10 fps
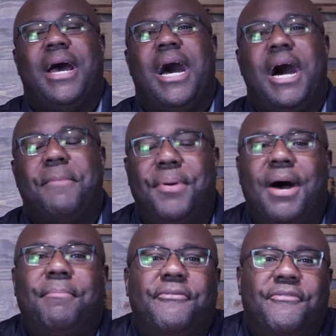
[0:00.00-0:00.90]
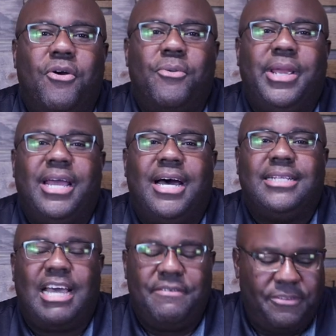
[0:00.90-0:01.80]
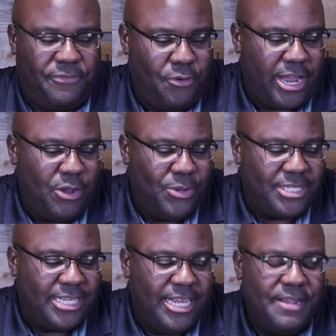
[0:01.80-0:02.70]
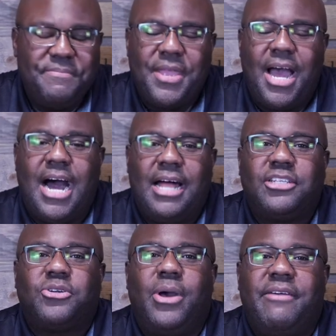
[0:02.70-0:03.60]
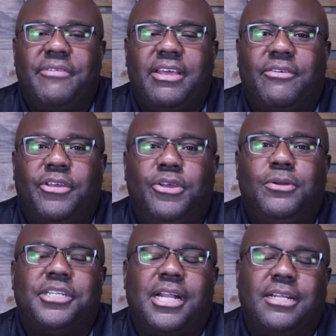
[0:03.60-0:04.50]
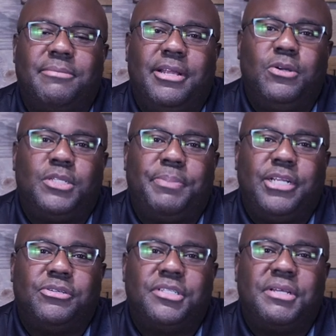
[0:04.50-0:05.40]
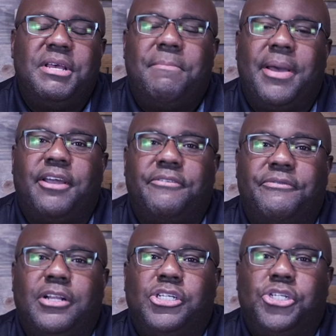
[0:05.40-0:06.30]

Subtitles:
But before we dive into Fourgate Whiskey, let's go ahead and get a huge shout out to my newest patrons, my good friend